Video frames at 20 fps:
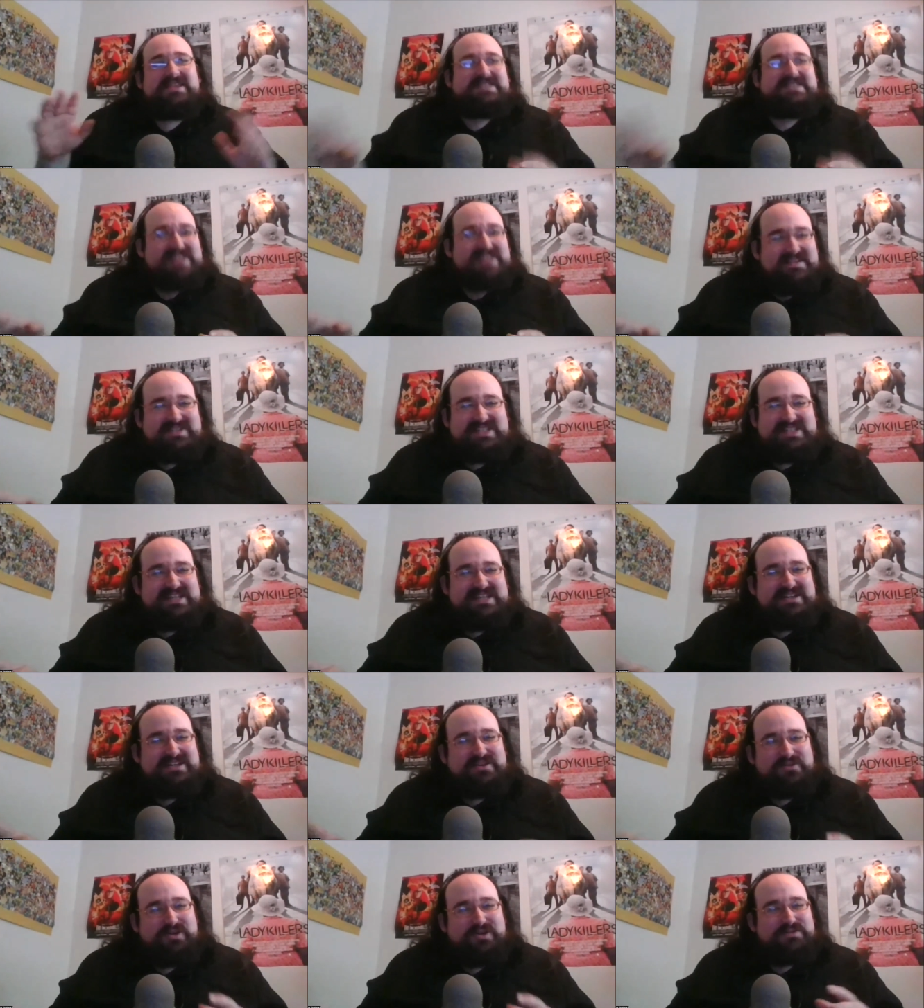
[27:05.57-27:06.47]
The 17
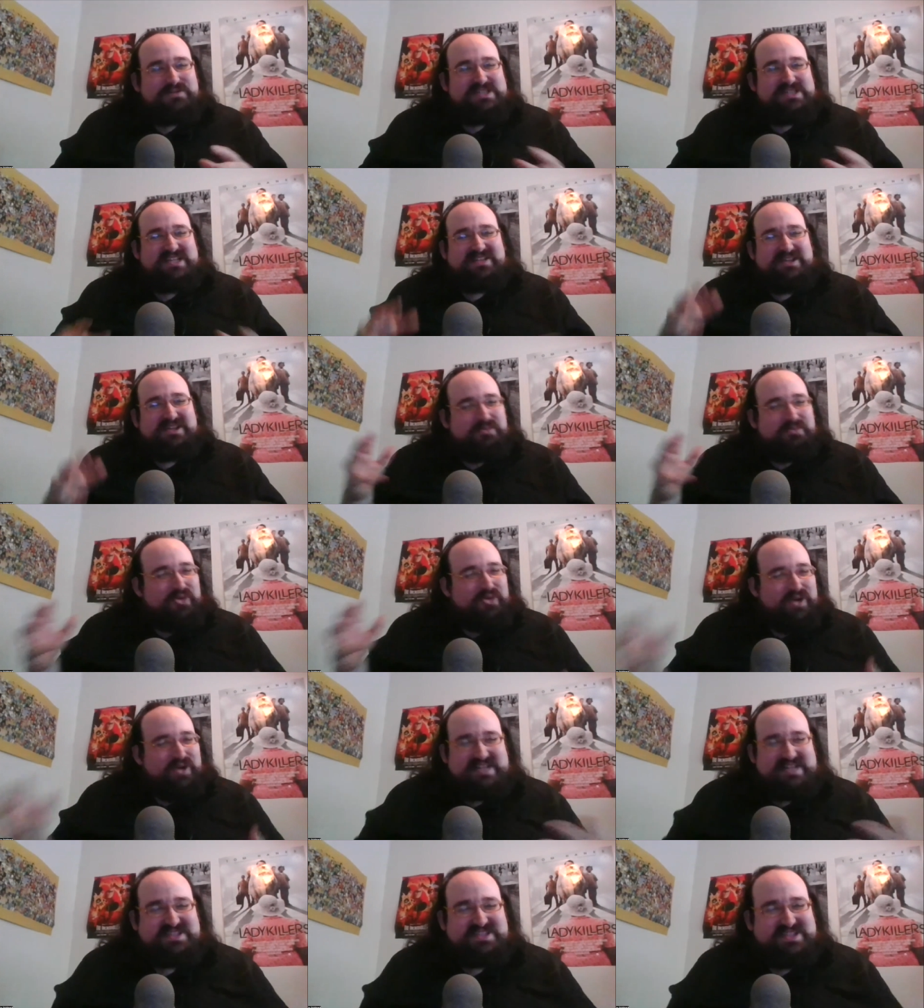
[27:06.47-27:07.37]
year old was a little more
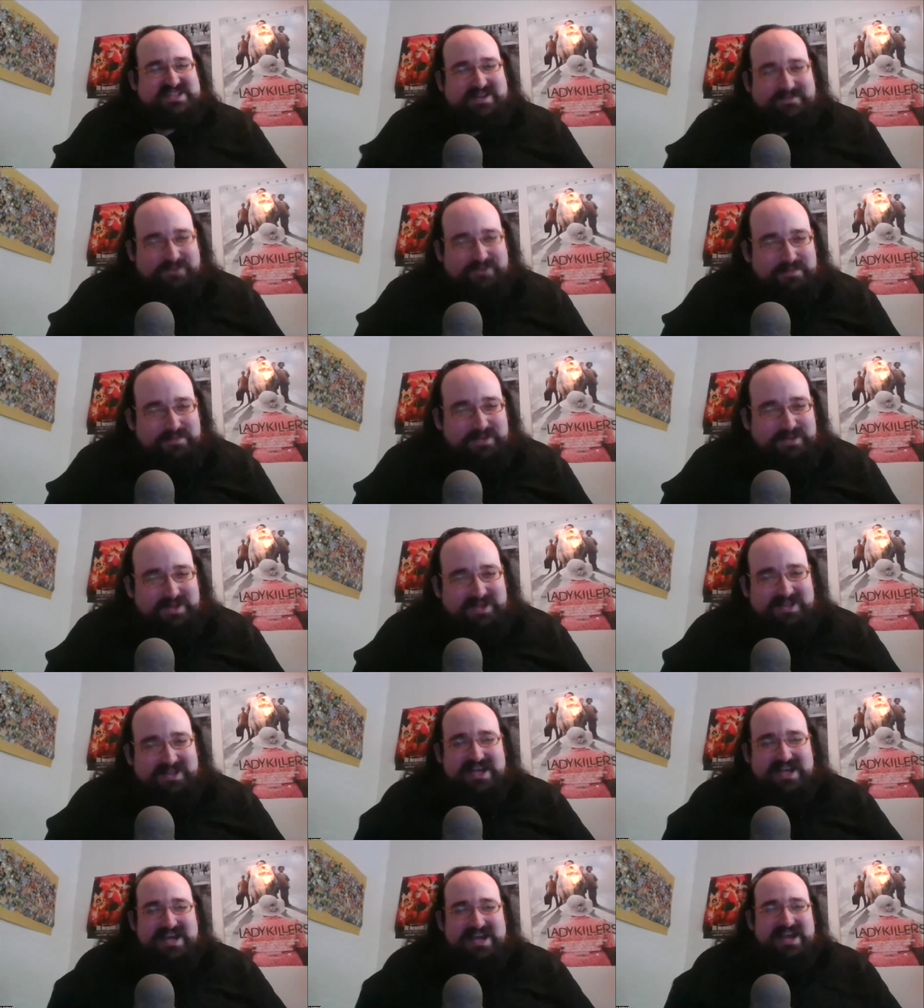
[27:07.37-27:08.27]

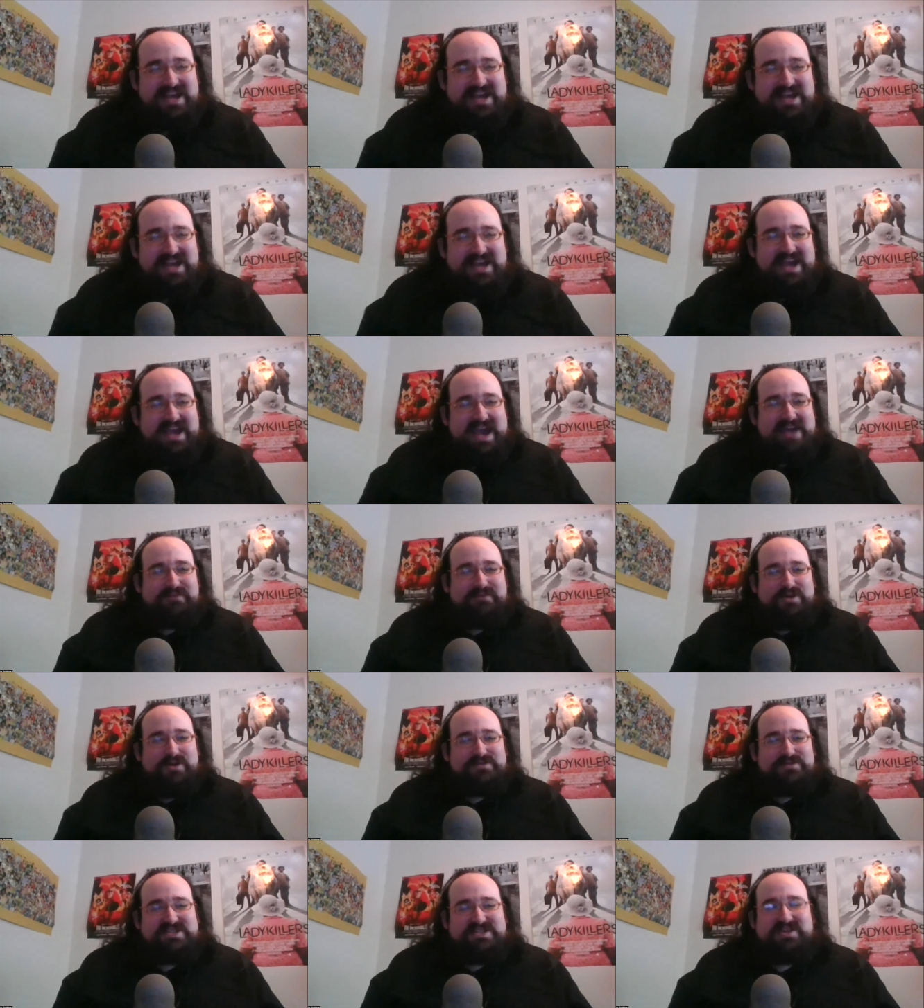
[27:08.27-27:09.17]
insufferable
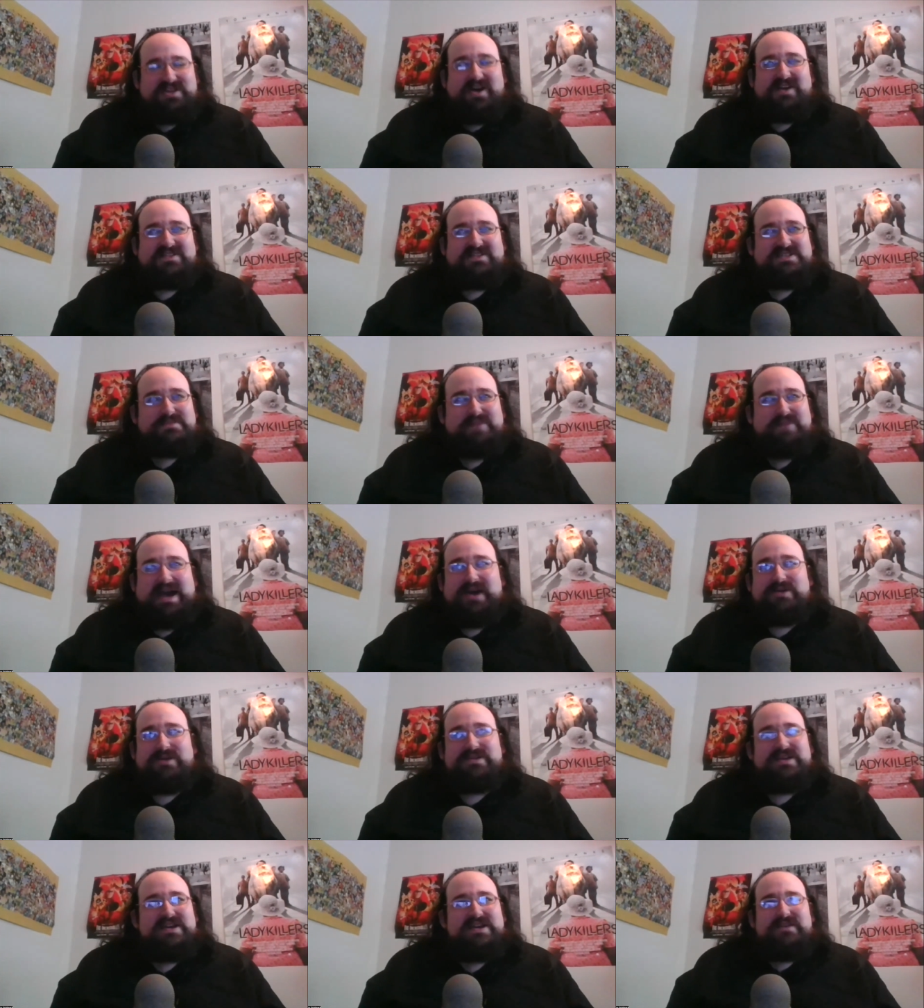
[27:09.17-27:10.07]
and wrote songs about
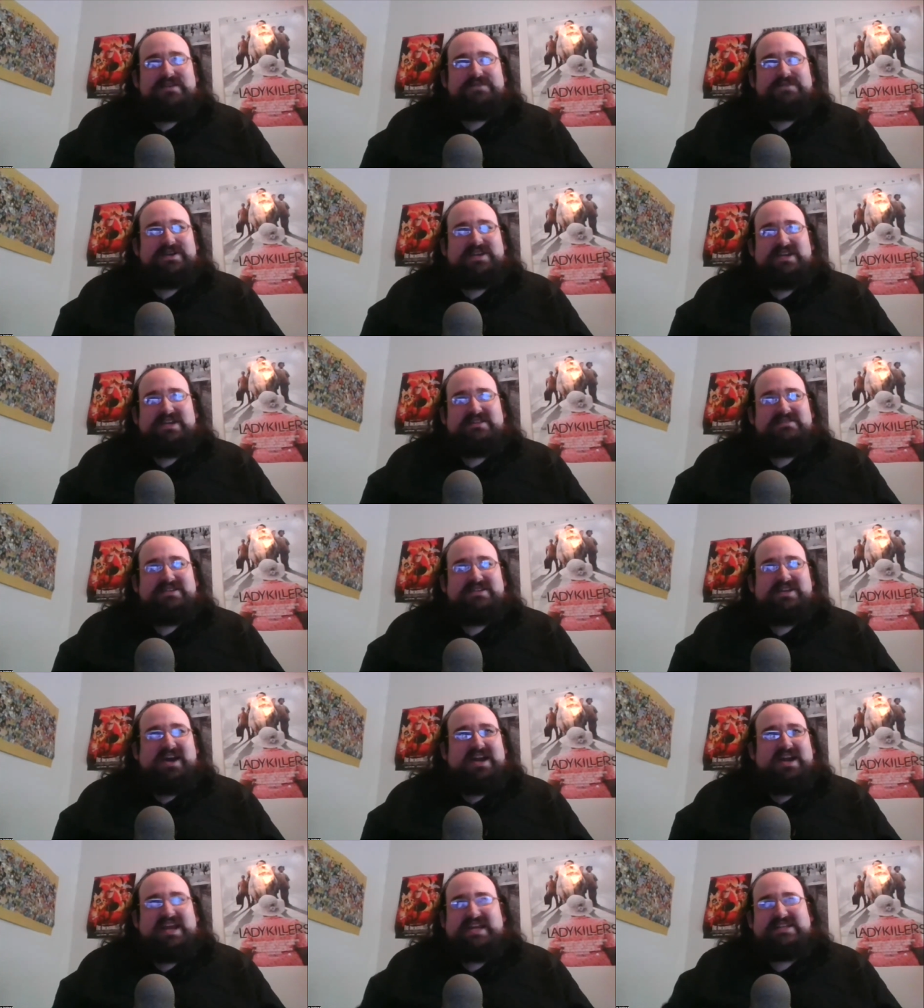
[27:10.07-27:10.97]
fucking
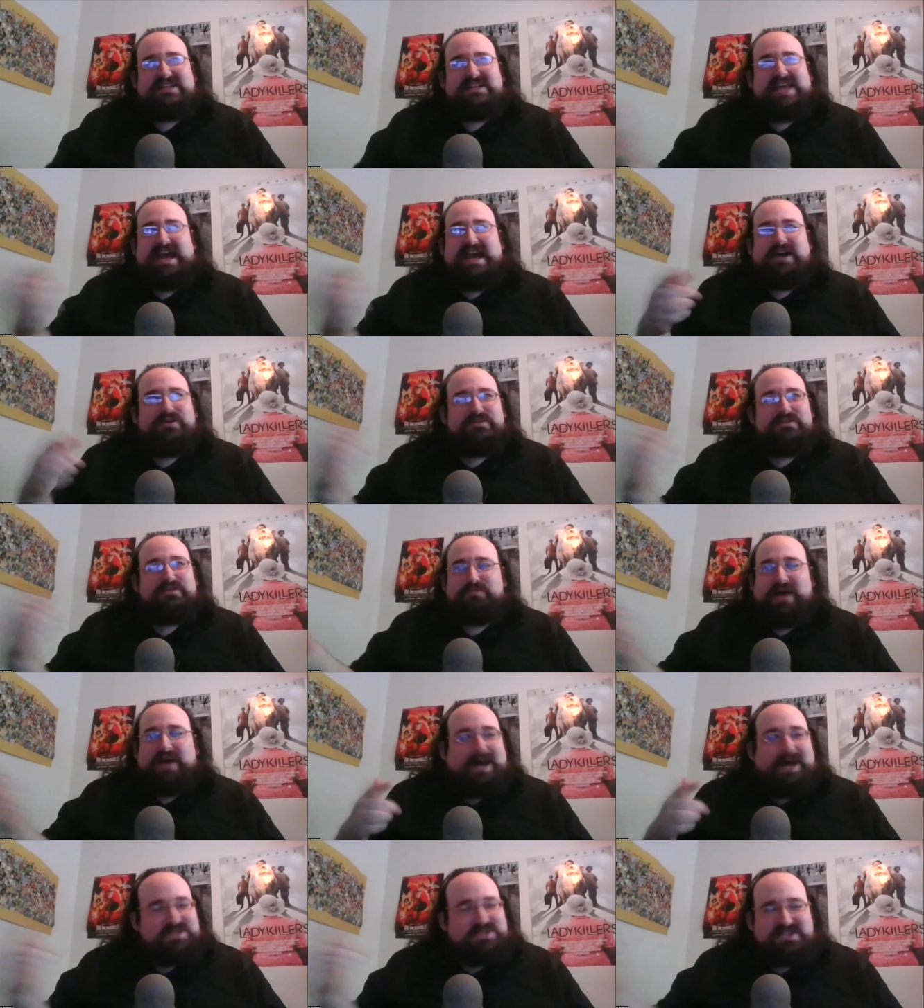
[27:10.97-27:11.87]
gunning down
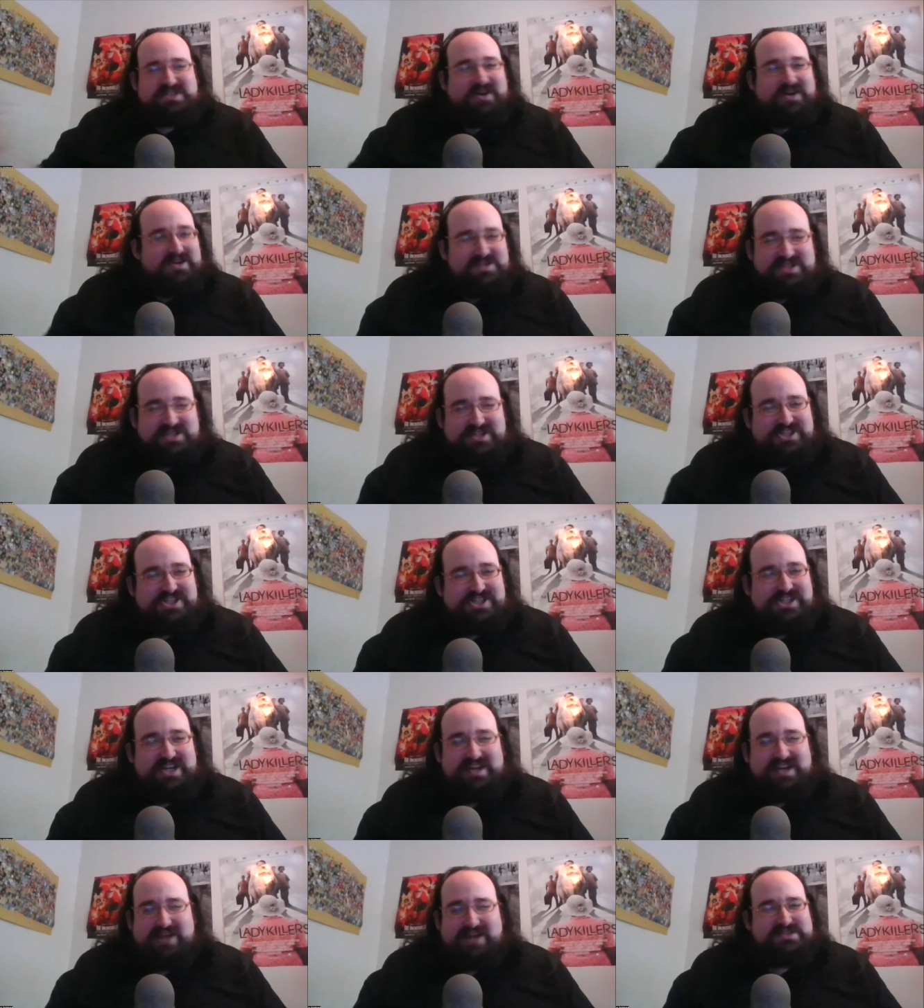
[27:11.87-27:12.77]
pop stars and
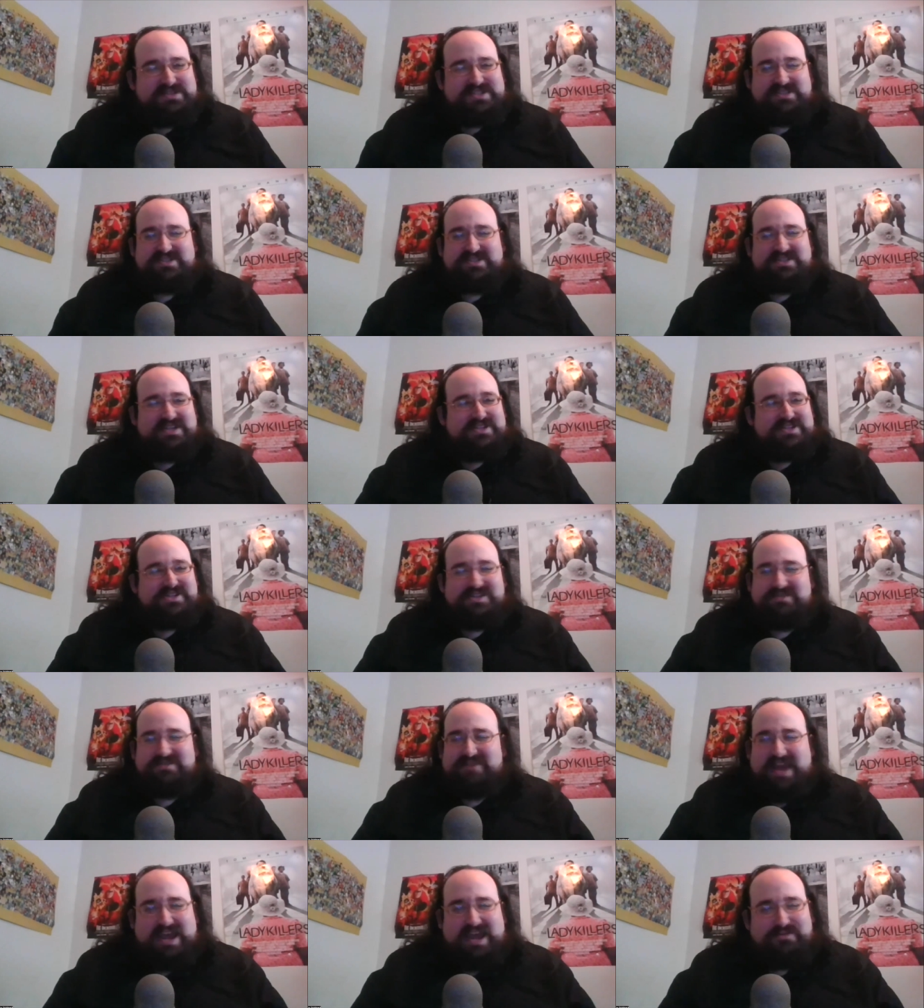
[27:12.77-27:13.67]
shit. I was such an
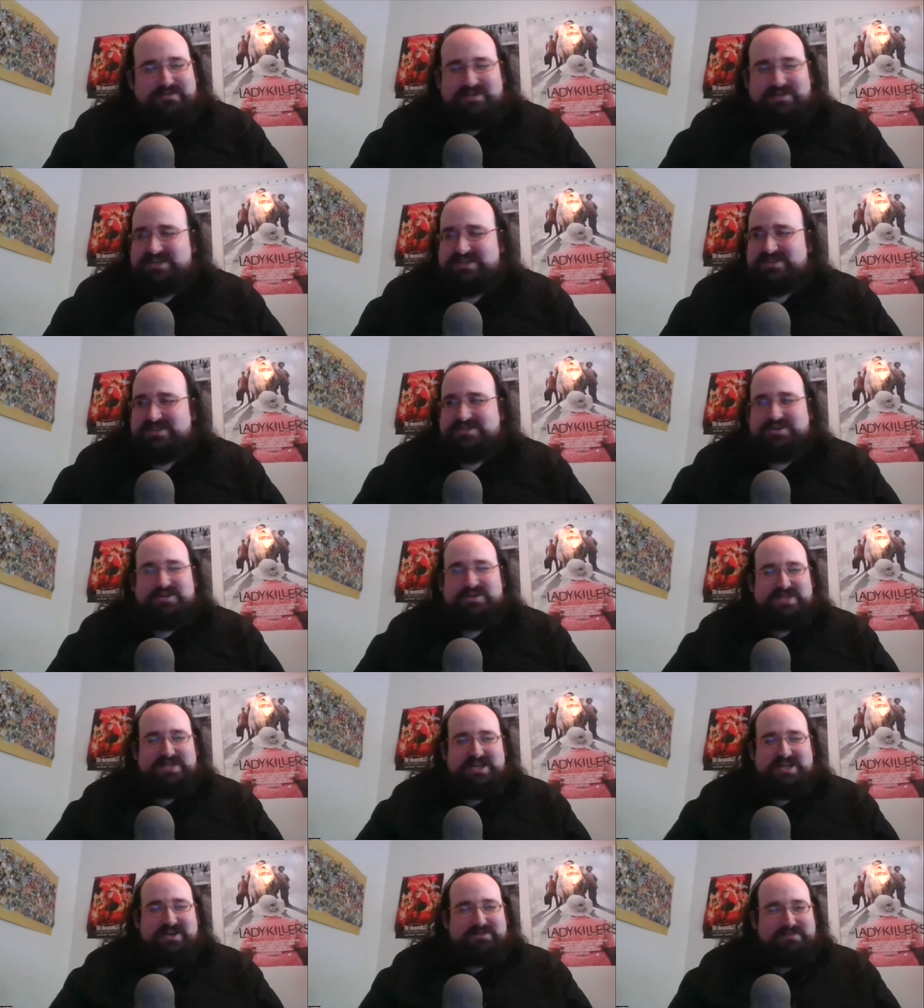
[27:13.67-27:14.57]
By angry, chance, disturbed
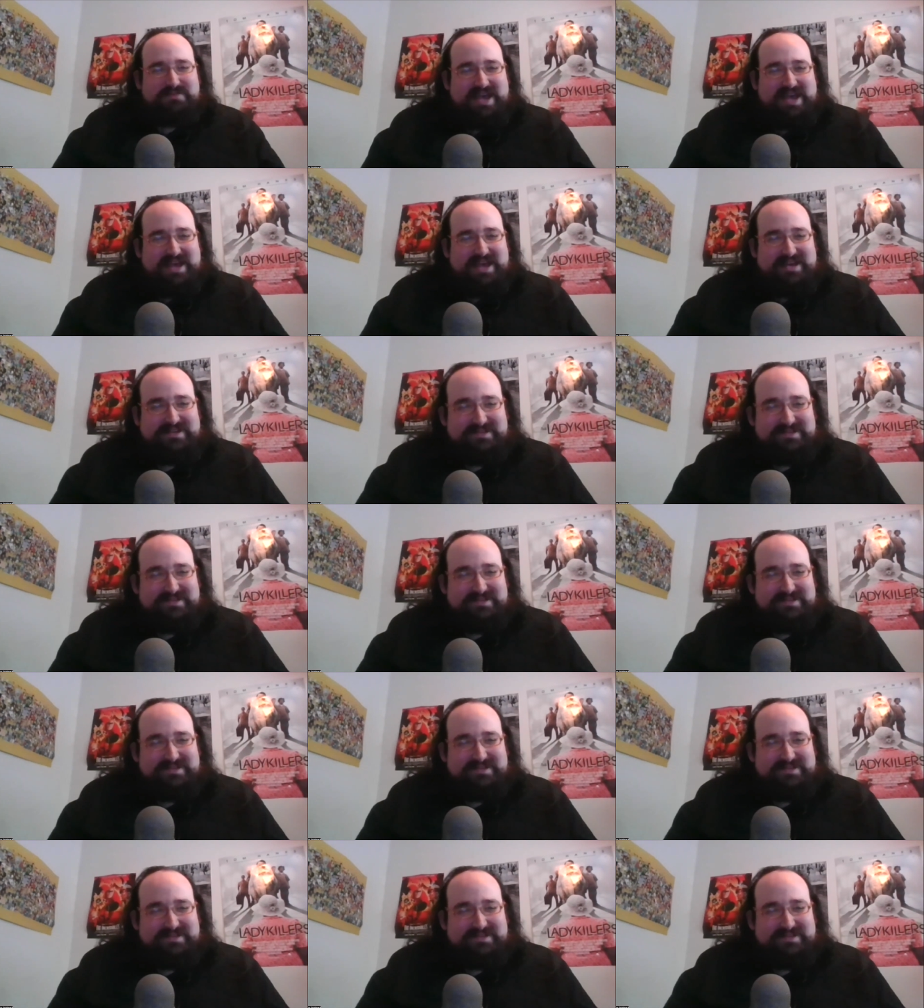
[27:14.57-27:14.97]
young does man. Does that